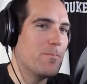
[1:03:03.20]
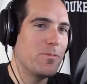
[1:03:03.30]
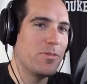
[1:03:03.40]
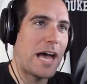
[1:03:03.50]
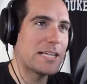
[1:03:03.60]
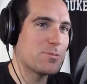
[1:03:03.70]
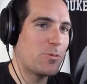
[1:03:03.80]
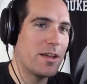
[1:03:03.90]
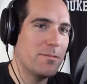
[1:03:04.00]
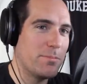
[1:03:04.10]
that's
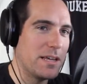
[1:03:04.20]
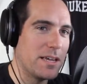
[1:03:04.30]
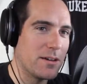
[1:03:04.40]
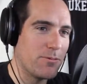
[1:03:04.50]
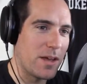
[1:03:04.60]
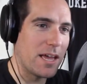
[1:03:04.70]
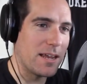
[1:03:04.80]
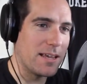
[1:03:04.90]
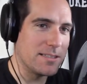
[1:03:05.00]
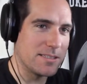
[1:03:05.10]
what being a fan
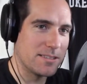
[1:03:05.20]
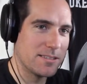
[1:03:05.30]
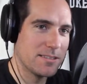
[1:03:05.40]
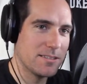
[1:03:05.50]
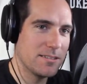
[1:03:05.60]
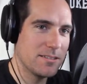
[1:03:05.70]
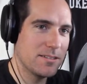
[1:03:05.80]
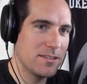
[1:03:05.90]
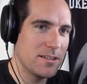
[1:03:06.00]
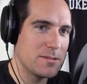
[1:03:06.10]
is.
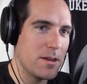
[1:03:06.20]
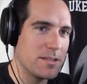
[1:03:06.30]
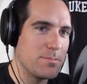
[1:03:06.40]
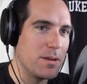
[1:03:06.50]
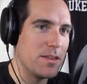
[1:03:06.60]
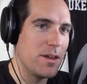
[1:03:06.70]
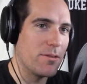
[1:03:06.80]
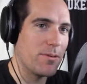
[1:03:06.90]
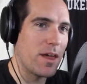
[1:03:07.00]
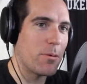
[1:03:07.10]
It's being there
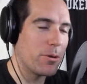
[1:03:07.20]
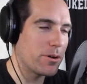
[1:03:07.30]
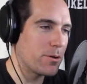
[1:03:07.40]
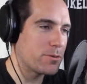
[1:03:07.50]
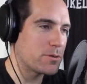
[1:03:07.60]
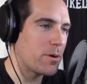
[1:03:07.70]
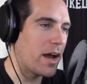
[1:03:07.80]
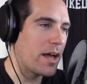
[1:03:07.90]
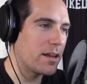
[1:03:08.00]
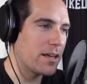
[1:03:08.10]
for that roller coaster
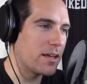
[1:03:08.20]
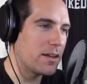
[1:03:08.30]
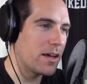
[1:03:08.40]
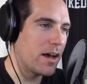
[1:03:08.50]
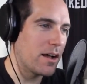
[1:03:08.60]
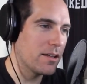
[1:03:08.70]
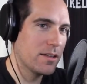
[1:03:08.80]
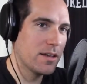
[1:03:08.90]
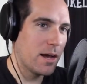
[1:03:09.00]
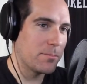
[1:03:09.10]
ride. And
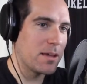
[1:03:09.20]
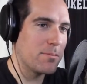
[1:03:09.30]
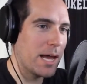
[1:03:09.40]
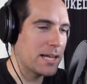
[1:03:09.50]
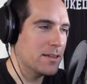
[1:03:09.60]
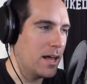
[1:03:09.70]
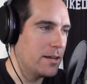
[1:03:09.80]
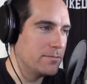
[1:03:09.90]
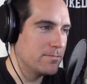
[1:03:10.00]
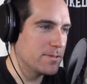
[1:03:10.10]
I'm getting back in
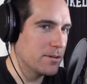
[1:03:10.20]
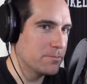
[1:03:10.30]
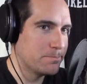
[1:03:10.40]
line. So